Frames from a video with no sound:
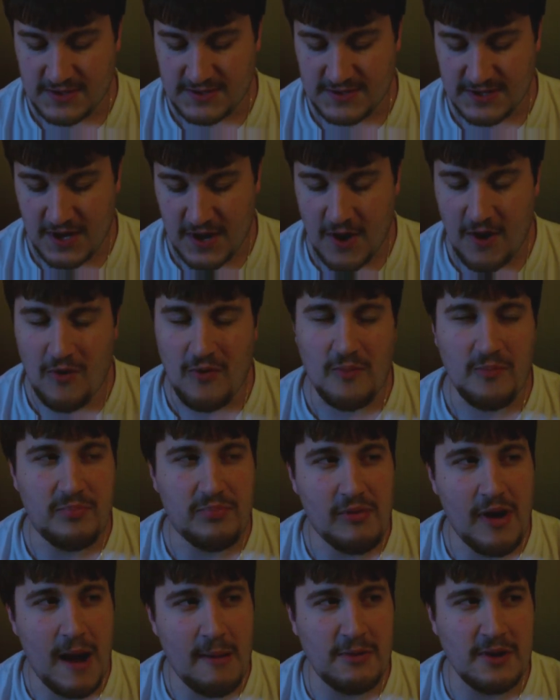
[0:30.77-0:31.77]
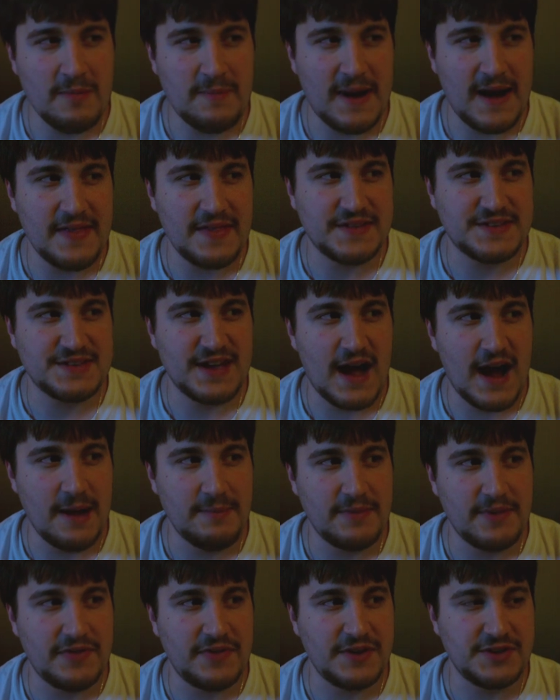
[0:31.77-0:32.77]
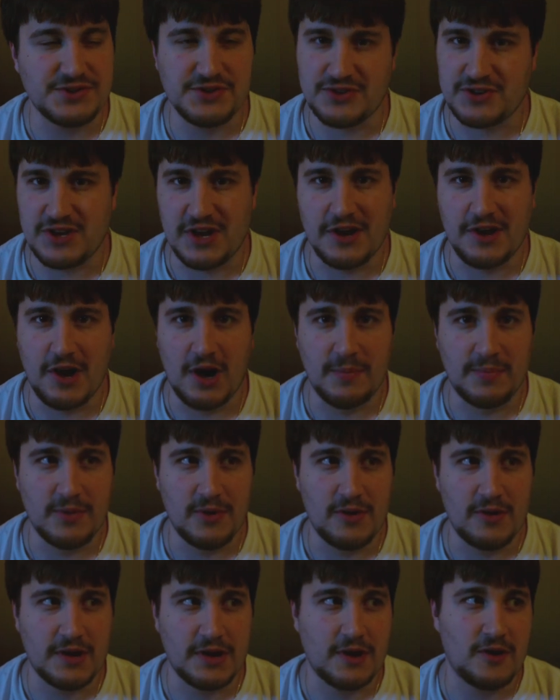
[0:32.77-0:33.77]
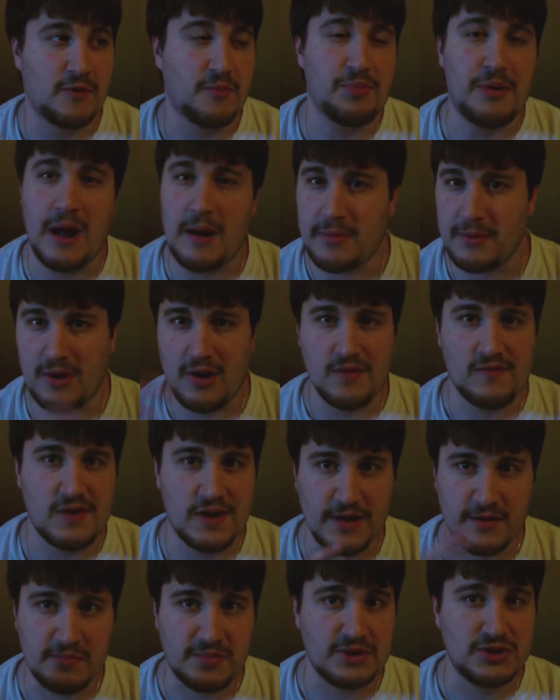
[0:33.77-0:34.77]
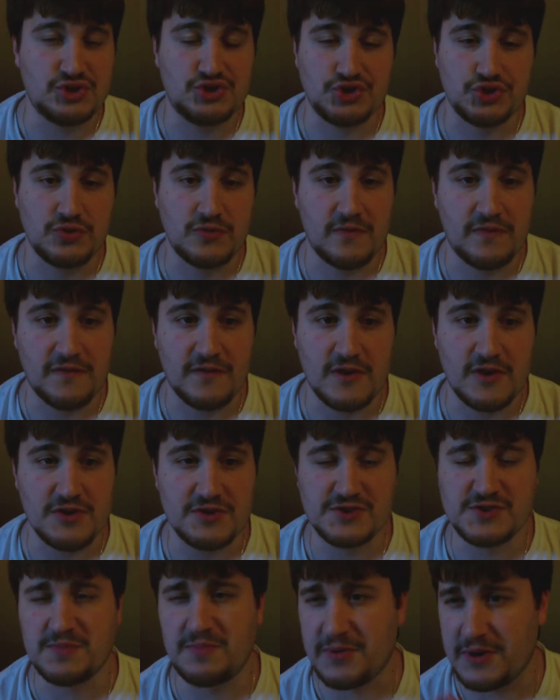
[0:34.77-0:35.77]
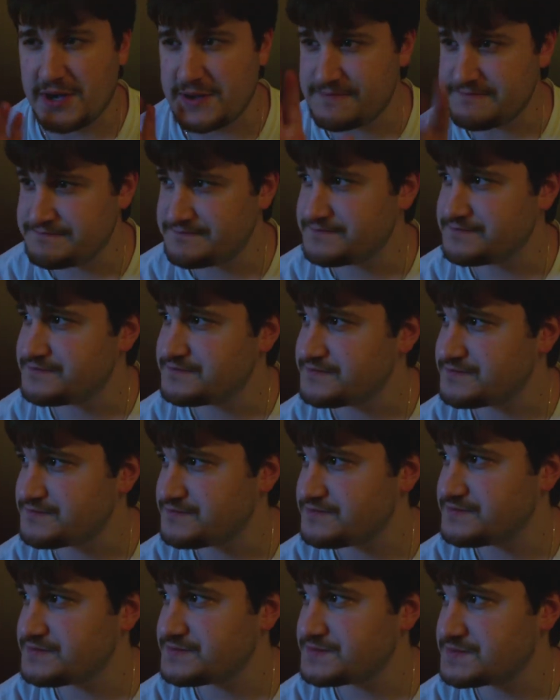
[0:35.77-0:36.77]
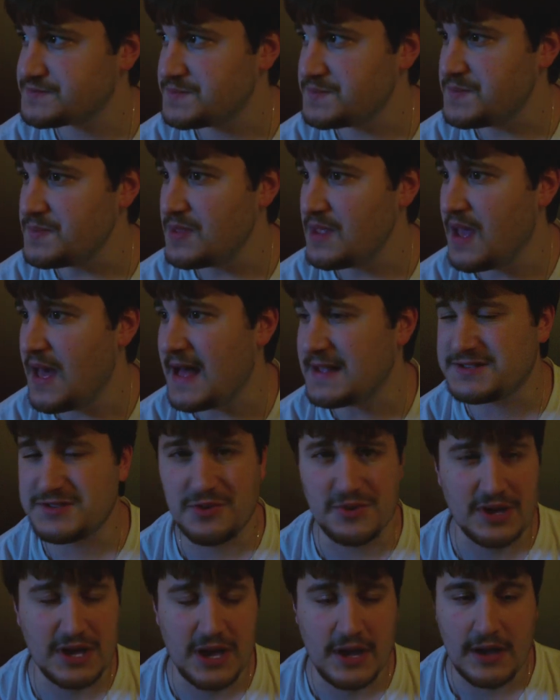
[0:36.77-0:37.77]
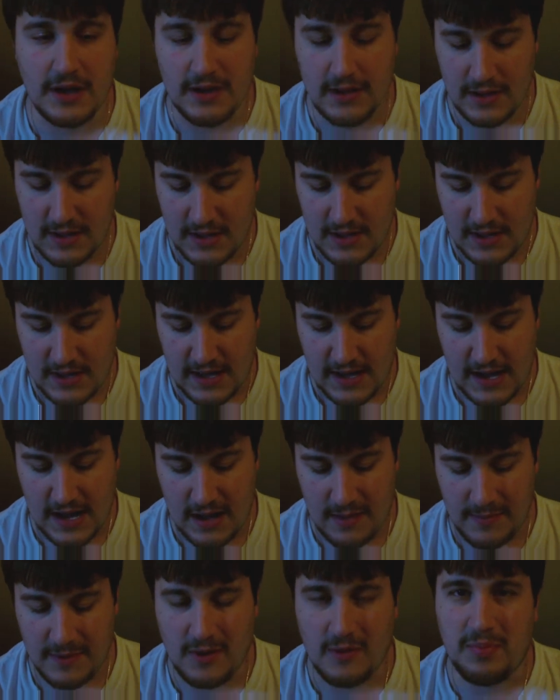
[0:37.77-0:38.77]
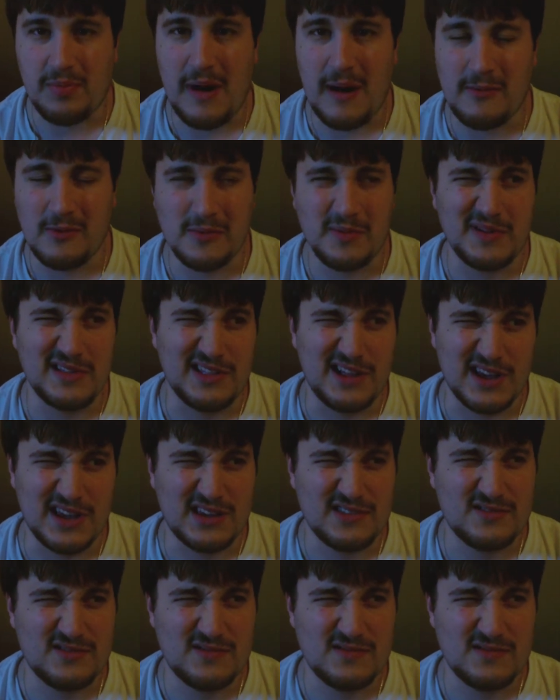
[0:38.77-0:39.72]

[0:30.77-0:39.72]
So probably by the time that these are done uploading, it'll probably already be June 1st, but that's okay. Um, it'll probably be like,